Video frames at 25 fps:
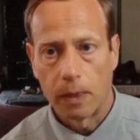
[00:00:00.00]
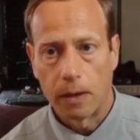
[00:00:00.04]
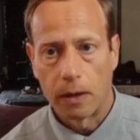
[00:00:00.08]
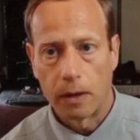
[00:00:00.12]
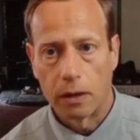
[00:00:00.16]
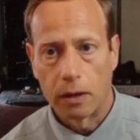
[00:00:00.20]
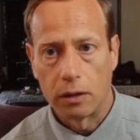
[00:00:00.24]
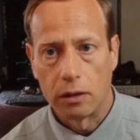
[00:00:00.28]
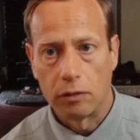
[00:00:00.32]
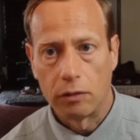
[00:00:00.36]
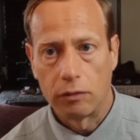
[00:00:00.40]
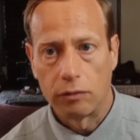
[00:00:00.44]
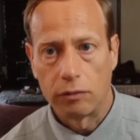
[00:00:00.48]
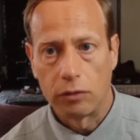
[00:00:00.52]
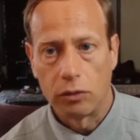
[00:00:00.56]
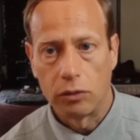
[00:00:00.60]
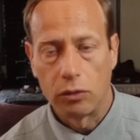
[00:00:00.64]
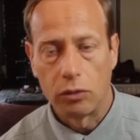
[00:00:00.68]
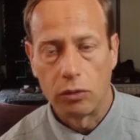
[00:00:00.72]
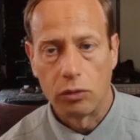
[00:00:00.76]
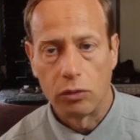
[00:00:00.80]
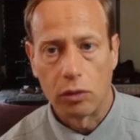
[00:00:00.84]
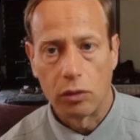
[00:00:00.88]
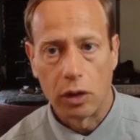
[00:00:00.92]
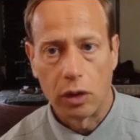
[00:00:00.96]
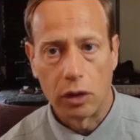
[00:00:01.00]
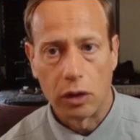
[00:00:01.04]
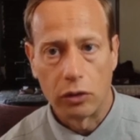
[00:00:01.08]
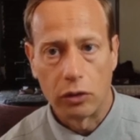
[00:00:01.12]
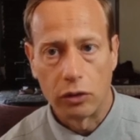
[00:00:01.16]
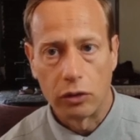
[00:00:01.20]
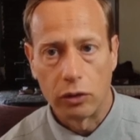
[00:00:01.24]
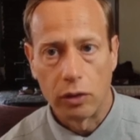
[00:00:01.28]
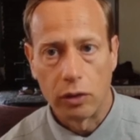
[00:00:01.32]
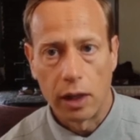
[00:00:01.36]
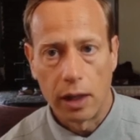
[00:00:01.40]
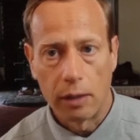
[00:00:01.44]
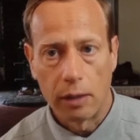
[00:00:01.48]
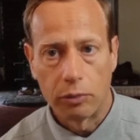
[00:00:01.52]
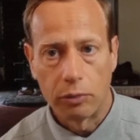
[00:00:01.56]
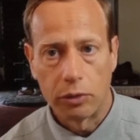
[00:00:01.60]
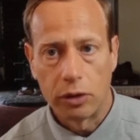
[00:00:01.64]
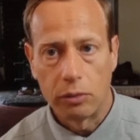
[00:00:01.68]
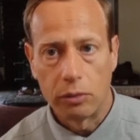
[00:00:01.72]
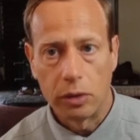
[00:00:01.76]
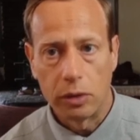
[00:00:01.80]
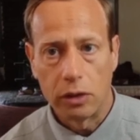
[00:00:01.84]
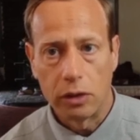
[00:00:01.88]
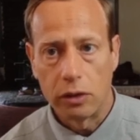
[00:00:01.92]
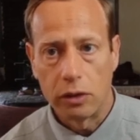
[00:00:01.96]
If you do happen to
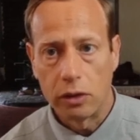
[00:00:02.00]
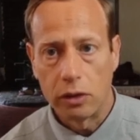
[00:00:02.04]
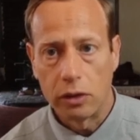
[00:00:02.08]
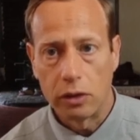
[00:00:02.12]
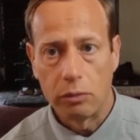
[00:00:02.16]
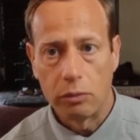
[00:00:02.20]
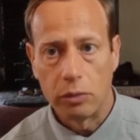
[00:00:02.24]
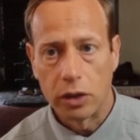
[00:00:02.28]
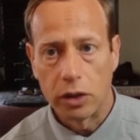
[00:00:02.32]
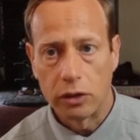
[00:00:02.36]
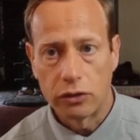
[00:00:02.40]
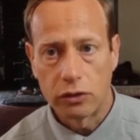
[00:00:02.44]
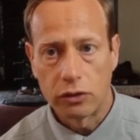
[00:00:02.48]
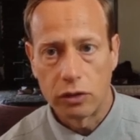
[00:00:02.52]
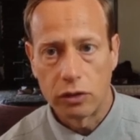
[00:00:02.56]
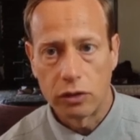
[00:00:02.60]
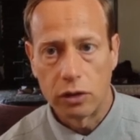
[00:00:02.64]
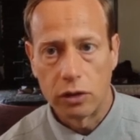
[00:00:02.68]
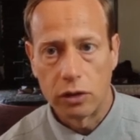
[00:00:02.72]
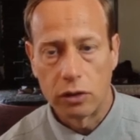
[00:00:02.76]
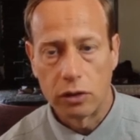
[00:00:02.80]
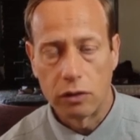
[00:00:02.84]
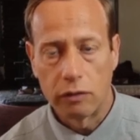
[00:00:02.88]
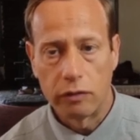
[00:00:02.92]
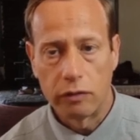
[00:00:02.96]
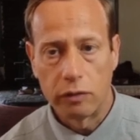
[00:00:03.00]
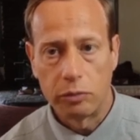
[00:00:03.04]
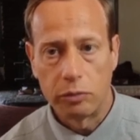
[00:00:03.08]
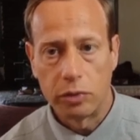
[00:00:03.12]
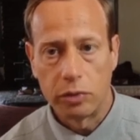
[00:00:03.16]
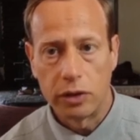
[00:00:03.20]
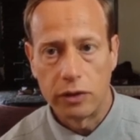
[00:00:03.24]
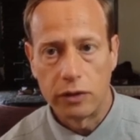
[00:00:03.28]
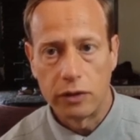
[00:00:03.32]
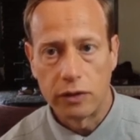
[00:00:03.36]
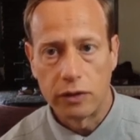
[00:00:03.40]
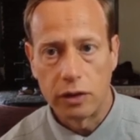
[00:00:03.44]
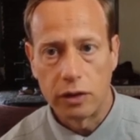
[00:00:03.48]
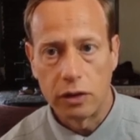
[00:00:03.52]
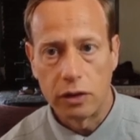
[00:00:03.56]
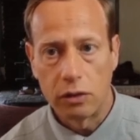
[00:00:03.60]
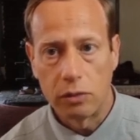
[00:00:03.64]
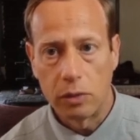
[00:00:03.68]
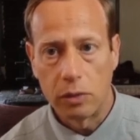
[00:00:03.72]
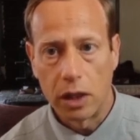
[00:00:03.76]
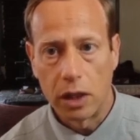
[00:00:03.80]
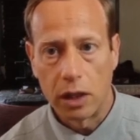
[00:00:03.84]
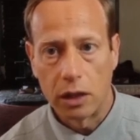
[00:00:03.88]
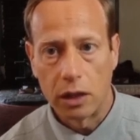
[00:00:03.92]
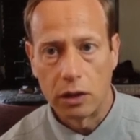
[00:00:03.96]
be the administrator of the PC you
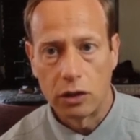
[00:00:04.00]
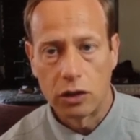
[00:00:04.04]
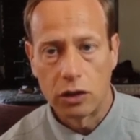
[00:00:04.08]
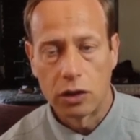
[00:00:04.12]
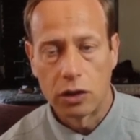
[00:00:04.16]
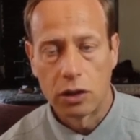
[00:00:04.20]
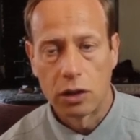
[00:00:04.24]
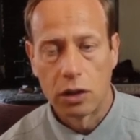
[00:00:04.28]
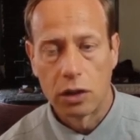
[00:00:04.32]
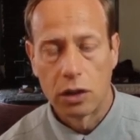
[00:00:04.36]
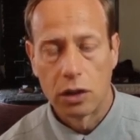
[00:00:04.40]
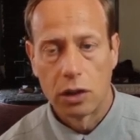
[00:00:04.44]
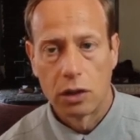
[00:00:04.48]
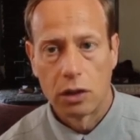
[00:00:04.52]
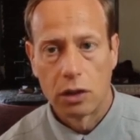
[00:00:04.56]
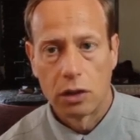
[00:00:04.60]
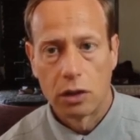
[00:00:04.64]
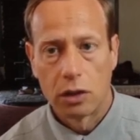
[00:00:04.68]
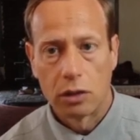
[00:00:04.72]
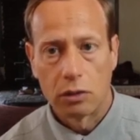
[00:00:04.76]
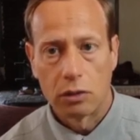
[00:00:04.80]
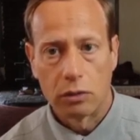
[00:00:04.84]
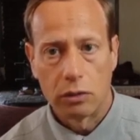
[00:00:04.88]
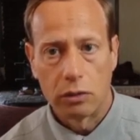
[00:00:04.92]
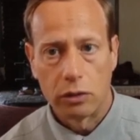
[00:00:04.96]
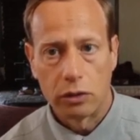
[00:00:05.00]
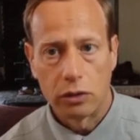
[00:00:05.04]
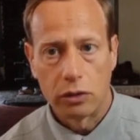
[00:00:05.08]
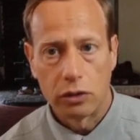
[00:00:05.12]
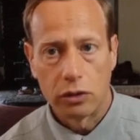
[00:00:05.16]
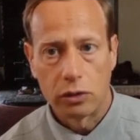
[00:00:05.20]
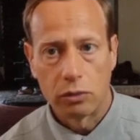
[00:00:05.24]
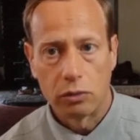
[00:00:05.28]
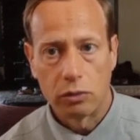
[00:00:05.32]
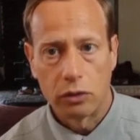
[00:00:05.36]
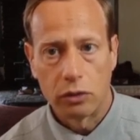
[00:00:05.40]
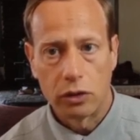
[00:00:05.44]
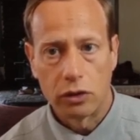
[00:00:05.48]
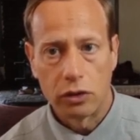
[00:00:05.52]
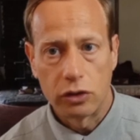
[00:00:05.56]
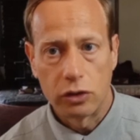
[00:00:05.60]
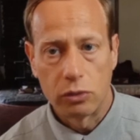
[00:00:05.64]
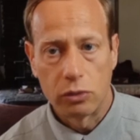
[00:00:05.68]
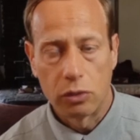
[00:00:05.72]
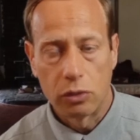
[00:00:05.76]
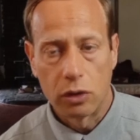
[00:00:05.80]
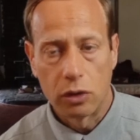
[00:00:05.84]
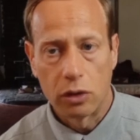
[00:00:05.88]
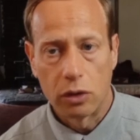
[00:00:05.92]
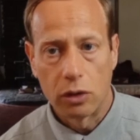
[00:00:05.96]
manage, or that you
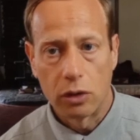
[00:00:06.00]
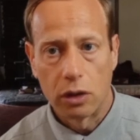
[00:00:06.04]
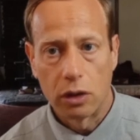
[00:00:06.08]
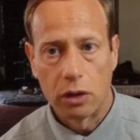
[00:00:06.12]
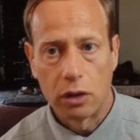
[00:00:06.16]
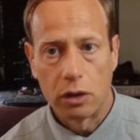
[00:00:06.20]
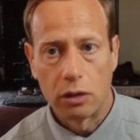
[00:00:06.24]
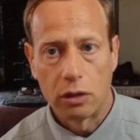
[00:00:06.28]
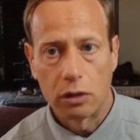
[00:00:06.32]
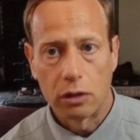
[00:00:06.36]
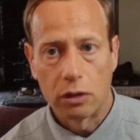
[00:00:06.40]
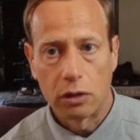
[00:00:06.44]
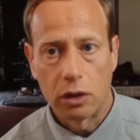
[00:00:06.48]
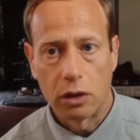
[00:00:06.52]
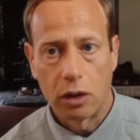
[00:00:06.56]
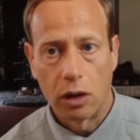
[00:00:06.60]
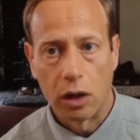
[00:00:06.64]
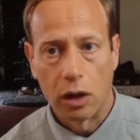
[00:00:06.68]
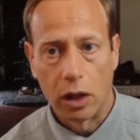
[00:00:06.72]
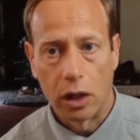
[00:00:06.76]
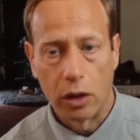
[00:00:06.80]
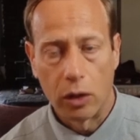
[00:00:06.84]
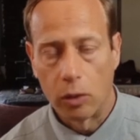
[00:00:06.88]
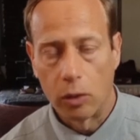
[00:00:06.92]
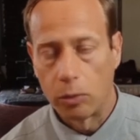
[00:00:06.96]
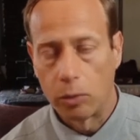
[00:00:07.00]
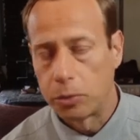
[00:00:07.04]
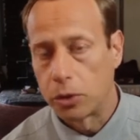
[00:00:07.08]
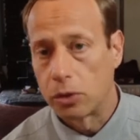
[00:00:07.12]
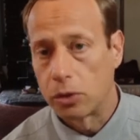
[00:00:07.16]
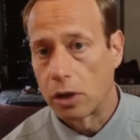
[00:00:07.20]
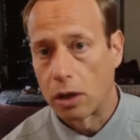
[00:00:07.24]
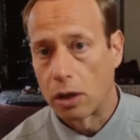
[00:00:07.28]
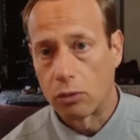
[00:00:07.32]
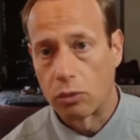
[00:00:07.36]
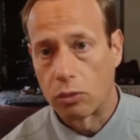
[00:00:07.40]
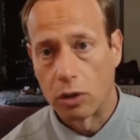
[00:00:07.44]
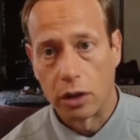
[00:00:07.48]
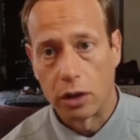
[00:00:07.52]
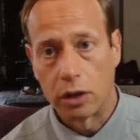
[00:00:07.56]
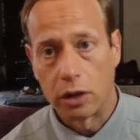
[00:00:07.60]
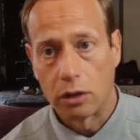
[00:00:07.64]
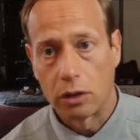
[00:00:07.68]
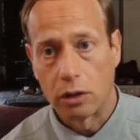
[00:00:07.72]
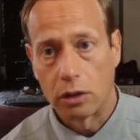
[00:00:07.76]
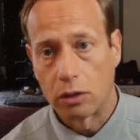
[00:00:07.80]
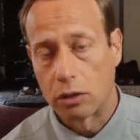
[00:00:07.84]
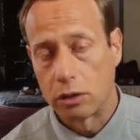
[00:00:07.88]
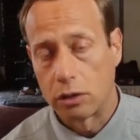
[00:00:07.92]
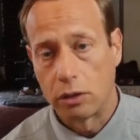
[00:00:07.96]
run on, I hope you're not running
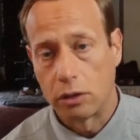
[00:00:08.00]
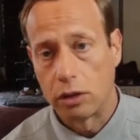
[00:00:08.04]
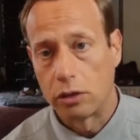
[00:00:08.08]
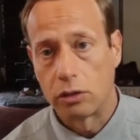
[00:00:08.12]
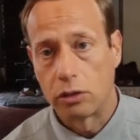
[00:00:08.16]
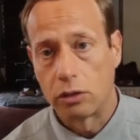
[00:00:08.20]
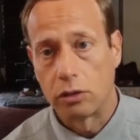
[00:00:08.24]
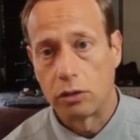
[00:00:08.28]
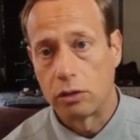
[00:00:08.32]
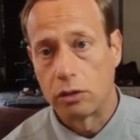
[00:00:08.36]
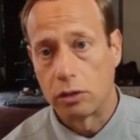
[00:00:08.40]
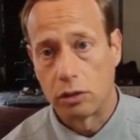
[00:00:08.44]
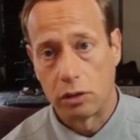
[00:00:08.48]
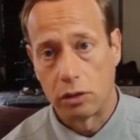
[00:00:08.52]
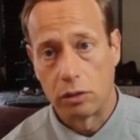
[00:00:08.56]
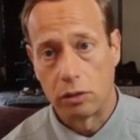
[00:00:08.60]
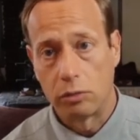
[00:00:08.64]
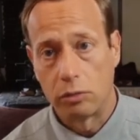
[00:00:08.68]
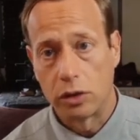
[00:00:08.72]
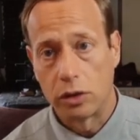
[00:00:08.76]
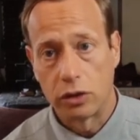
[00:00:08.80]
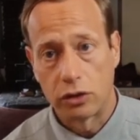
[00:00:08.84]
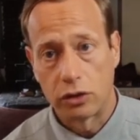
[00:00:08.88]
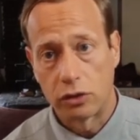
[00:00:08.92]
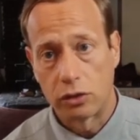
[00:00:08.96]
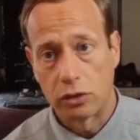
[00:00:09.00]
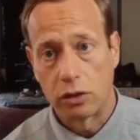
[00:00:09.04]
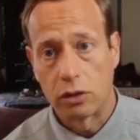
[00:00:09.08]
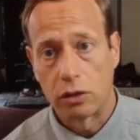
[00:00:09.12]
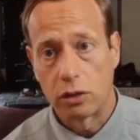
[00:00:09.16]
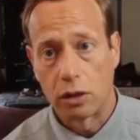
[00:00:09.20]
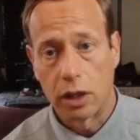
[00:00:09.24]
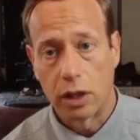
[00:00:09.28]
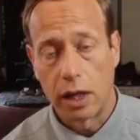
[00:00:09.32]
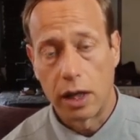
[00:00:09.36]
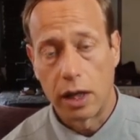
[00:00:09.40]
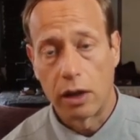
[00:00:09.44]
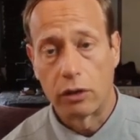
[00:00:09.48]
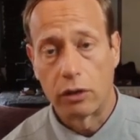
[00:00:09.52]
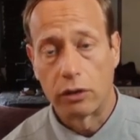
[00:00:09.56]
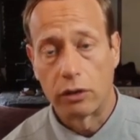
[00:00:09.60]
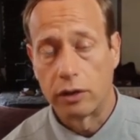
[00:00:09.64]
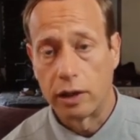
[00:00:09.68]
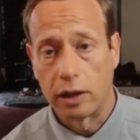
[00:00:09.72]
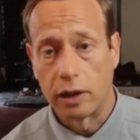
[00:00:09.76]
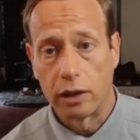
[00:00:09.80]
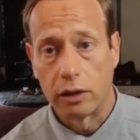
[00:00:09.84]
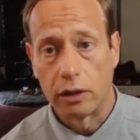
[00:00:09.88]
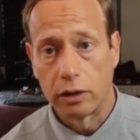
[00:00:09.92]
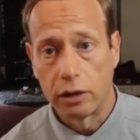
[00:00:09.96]
on in your administrator account
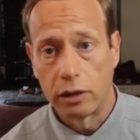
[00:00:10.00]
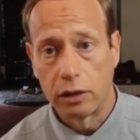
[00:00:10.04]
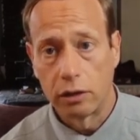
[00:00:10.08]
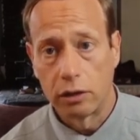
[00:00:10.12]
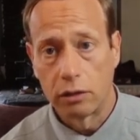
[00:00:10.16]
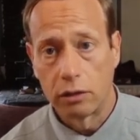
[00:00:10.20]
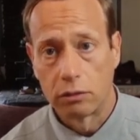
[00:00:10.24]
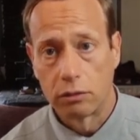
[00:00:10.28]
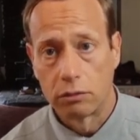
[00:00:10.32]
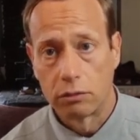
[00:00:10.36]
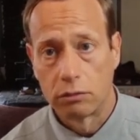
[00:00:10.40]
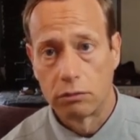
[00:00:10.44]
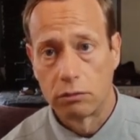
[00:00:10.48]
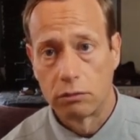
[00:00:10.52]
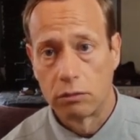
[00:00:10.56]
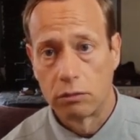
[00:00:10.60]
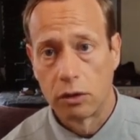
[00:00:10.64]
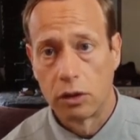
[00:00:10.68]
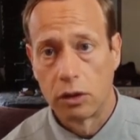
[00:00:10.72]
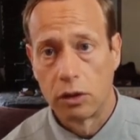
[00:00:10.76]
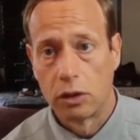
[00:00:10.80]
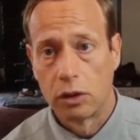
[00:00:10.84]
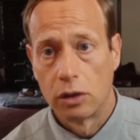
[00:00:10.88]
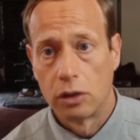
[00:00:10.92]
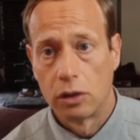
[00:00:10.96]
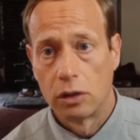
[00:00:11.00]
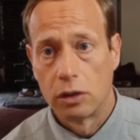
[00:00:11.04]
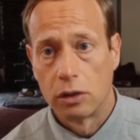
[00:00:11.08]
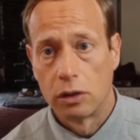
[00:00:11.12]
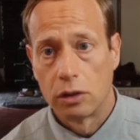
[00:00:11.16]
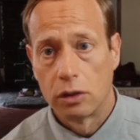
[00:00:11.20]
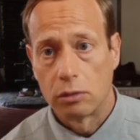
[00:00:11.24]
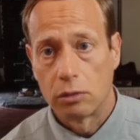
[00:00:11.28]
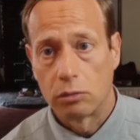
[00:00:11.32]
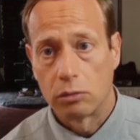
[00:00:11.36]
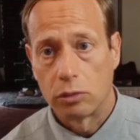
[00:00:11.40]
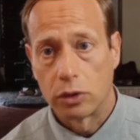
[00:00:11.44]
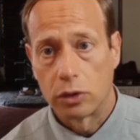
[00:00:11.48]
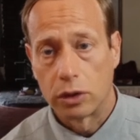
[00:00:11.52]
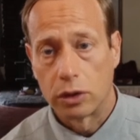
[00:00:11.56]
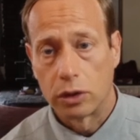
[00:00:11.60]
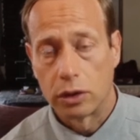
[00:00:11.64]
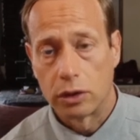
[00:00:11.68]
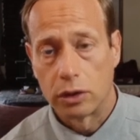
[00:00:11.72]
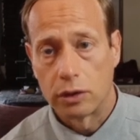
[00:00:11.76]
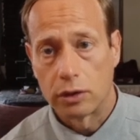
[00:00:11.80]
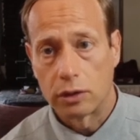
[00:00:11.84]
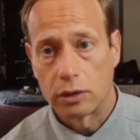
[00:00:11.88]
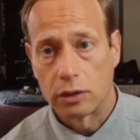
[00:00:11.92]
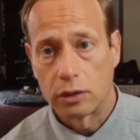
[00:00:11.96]
daily.
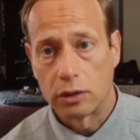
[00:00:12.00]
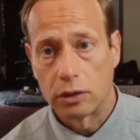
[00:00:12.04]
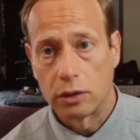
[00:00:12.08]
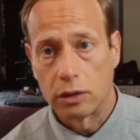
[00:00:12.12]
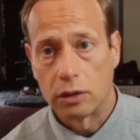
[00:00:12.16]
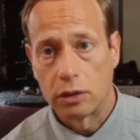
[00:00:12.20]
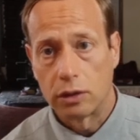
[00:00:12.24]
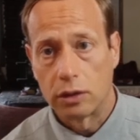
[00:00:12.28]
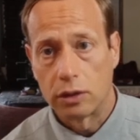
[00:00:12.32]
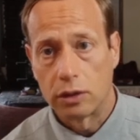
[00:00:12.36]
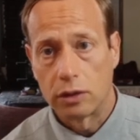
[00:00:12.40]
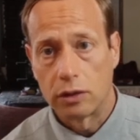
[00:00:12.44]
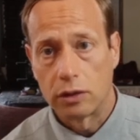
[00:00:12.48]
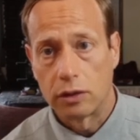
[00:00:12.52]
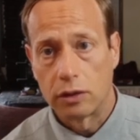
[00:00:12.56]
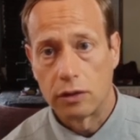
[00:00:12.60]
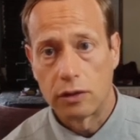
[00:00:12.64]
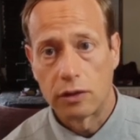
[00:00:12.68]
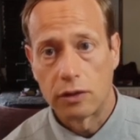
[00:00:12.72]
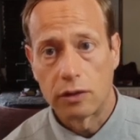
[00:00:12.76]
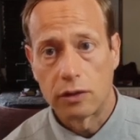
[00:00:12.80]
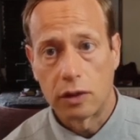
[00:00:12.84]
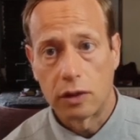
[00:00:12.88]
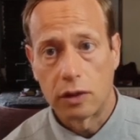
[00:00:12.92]
But it is.